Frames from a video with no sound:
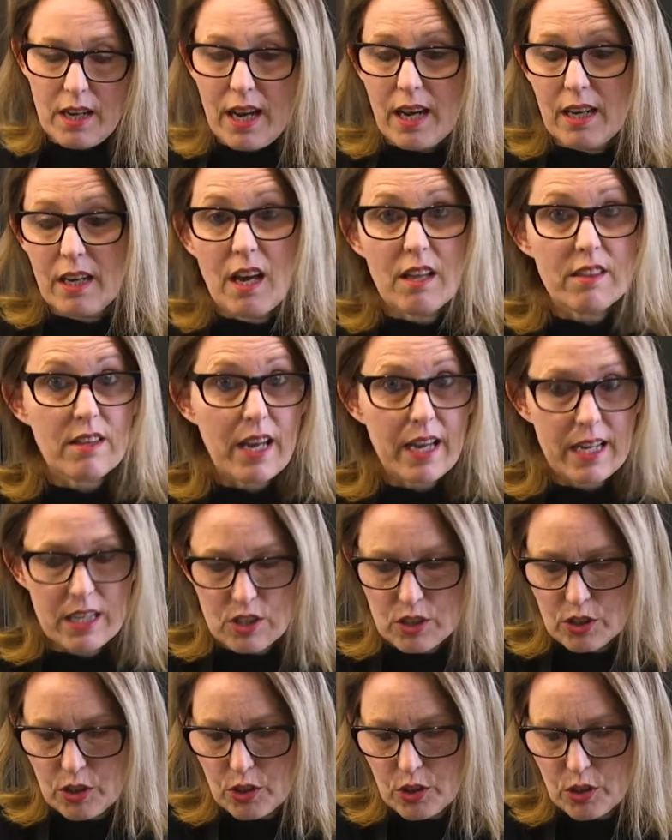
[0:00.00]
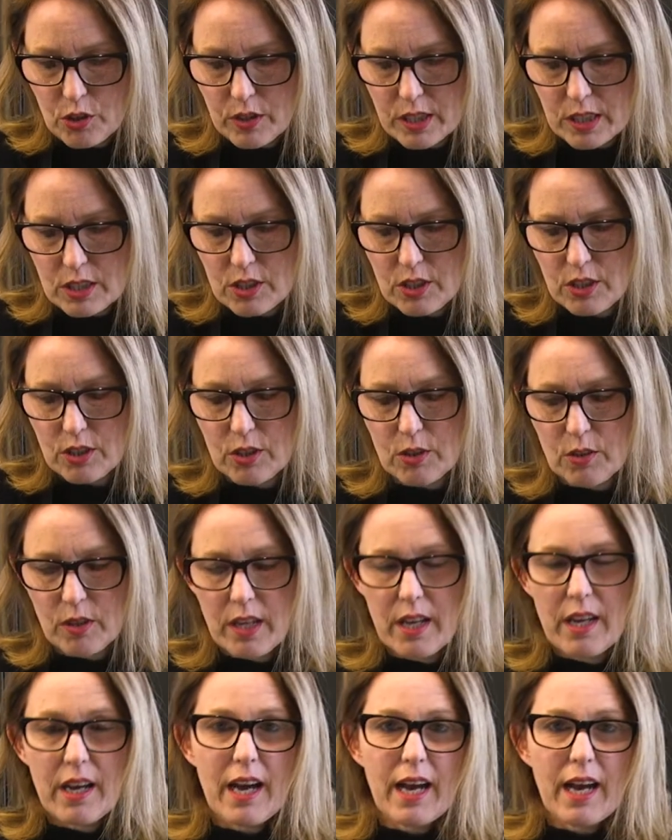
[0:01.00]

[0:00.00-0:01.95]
and other Asian cookery too.